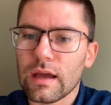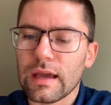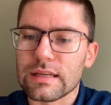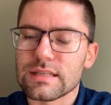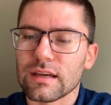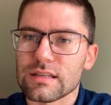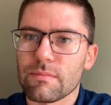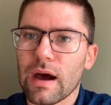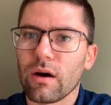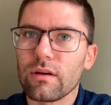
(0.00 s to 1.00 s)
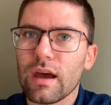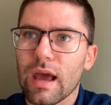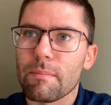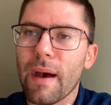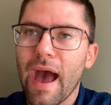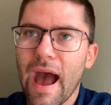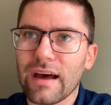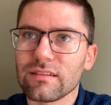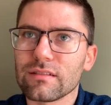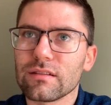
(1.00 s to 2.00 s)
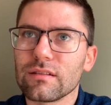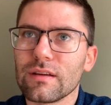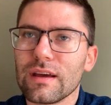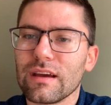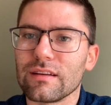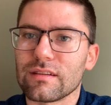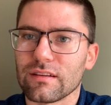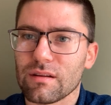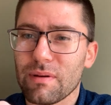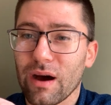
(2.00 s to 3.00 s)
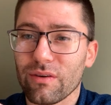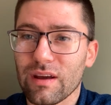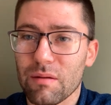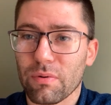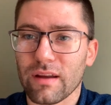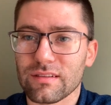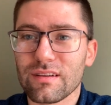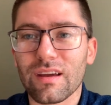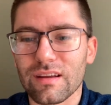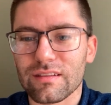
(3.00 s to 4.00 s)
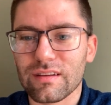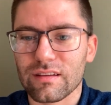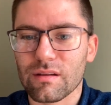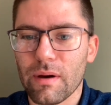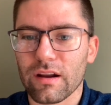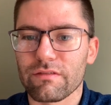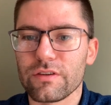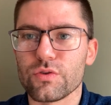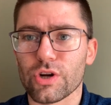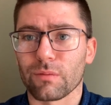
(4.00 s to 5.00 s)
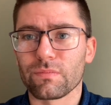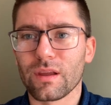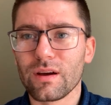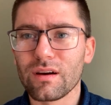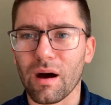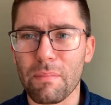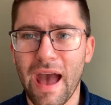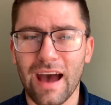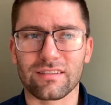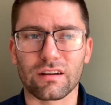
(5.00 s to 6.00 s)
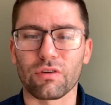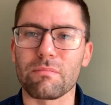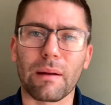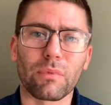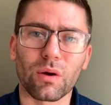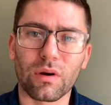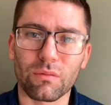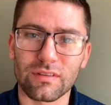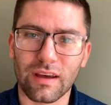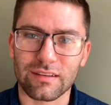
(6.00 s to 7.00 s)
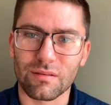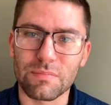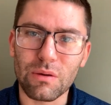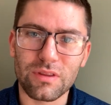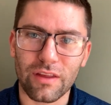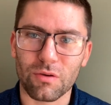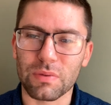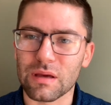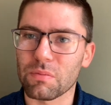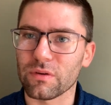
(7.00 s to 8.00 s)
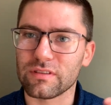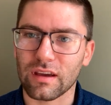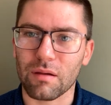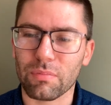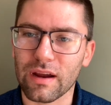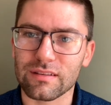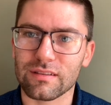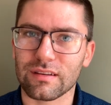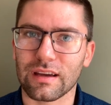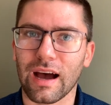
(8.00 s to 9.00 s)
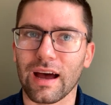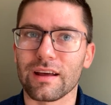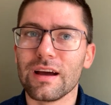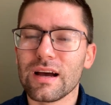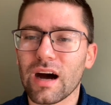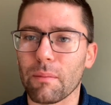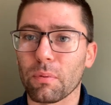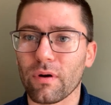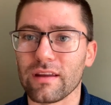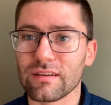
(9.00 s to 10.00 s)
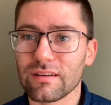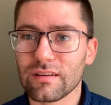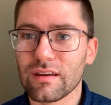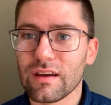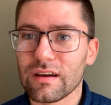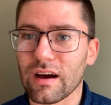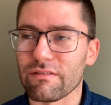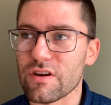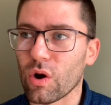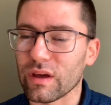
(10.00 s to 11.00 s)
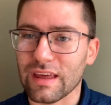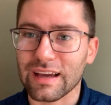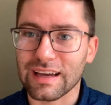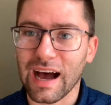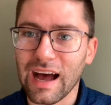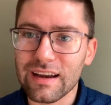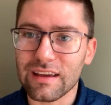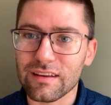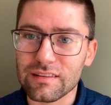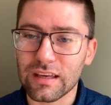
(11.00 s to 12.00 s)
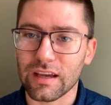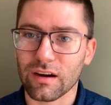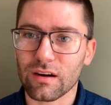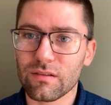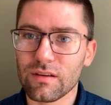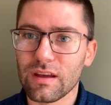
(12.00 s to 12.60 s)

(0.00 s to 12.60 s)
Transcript: He sings about a past, he sings about a present, and he sings about a future. A past of remembering what it was like to be with other people, singing praises to God. A present of knowing that God is here.